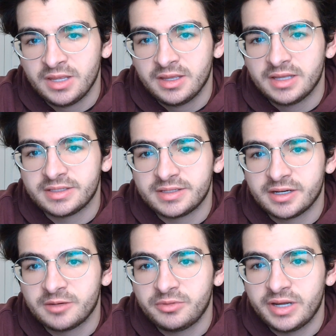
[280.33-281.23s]
It's a
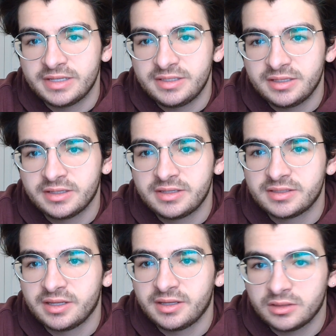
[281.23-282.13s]
terrible idea, he
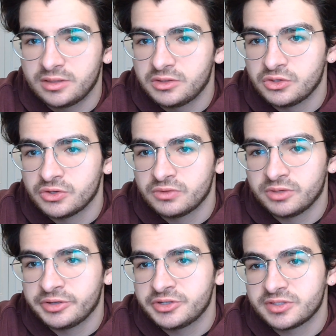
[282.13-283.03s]
said. You're
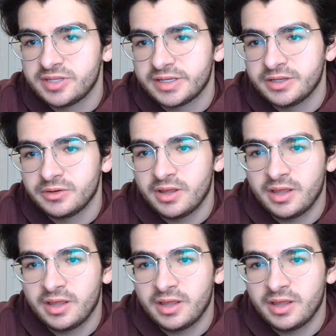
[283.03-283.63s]
really just taking